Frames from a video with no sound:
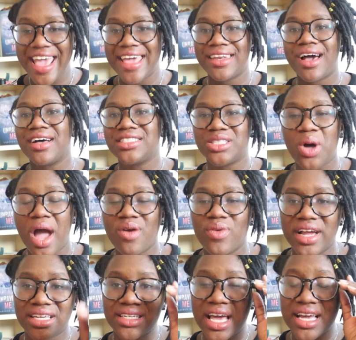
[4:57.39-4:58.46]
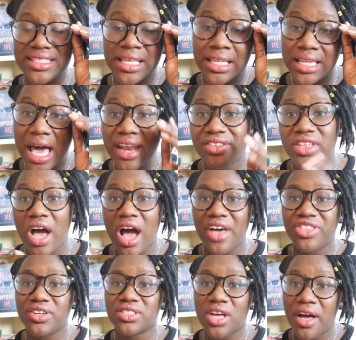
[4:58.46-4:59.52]
And also I recognize a lot of the
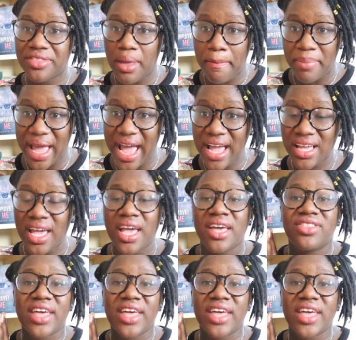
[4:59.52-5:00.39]
authors on the back